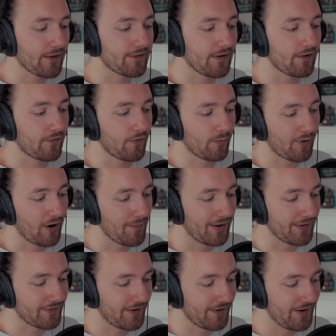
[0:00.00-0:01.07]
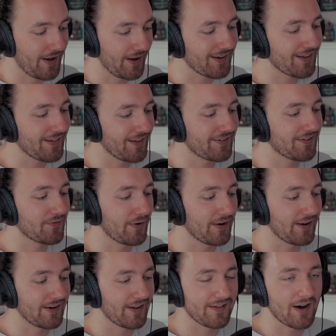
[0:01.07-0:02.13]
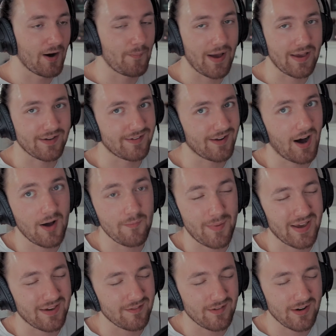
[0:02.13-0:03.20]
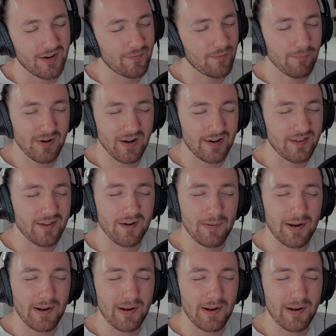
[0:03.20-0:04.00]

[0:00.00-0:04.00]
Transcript: this for a bromance though, Nick? This is one I didn't. I bet you didn't even bloody. I bet